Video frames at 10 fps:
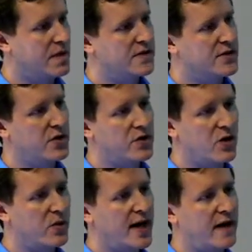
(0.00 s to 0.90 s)
And so you
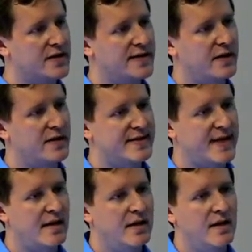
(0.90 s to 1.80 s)
don't want to have the standards
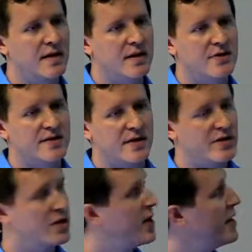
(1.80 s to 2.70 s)
set to such
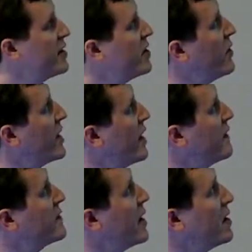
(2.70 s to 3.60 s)
a degree that you don't have,